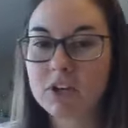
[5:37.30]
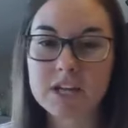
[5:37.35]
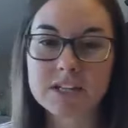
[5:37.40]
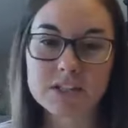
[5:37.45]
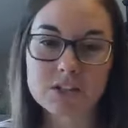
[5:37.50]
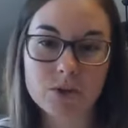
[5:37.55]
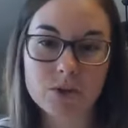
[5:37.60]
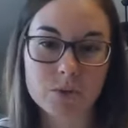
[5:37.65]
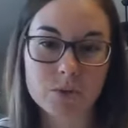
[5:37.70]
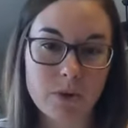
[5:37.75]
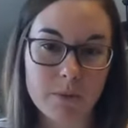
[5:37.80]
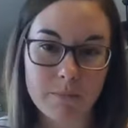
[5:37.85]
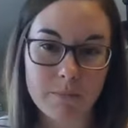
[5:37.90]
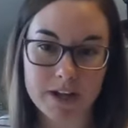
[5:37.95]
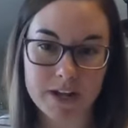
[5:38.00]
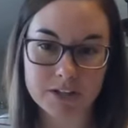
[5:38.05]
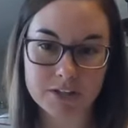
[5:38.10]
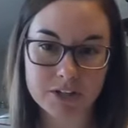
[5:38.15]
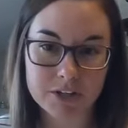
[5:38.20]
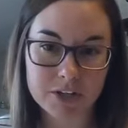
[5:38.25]
you guys a little
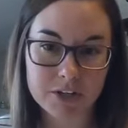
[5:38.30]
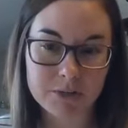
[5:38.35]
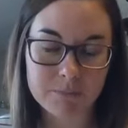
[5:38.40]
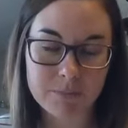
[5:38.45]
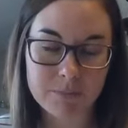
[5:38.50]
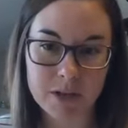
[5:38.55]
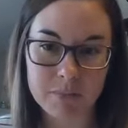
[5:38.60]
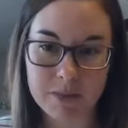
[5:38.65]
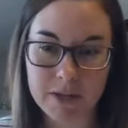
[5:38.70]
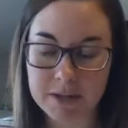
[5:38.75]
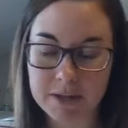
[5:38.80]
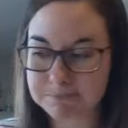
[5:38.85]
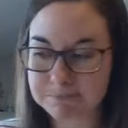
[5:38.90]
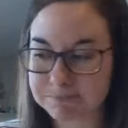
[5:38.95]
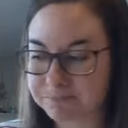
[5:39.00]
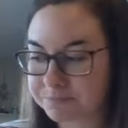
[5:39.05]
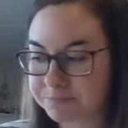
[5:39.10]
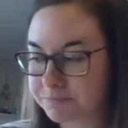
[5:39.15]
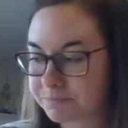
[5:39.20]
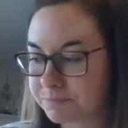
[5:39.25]
reminder,
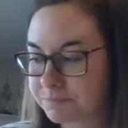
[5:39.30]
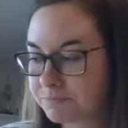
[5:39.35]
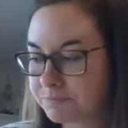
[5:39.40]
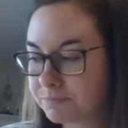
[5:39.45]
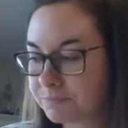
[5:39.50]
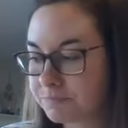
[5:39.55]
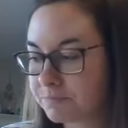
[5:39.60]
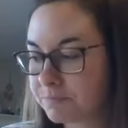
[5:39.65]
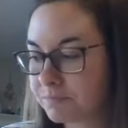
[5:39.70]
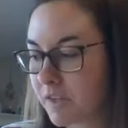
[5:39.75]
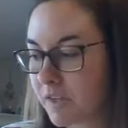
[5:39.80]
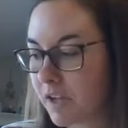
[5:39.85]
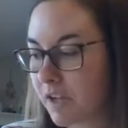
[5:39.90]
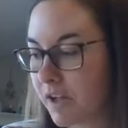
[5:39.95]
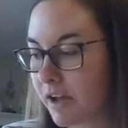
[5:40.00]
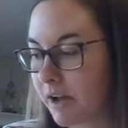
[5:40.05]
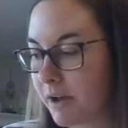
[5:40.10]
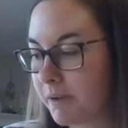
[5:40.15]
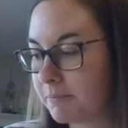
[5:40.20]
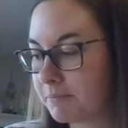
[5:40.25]
maybe,
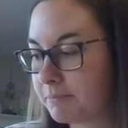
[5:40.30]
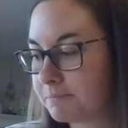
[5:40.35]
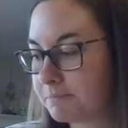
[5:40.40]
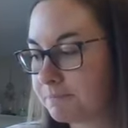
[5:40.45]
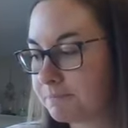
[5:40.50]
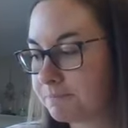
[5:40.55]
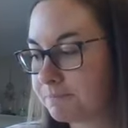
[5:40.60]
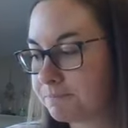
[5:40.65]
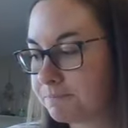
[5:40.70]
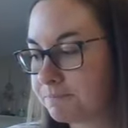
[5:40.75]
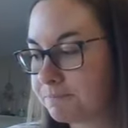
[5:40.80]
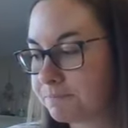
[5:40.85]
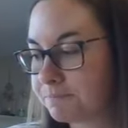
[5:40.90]
I